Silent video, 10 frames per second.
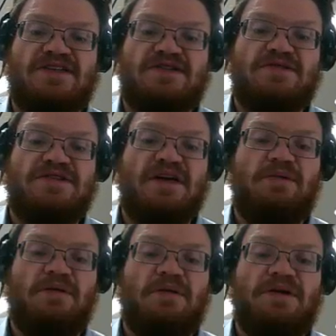So instead
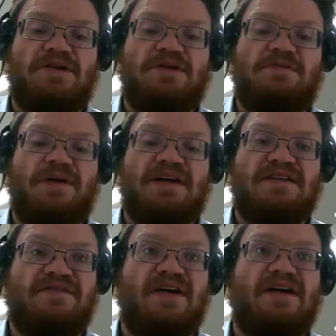what we want to do is paste
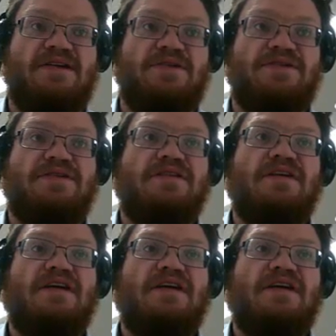the values,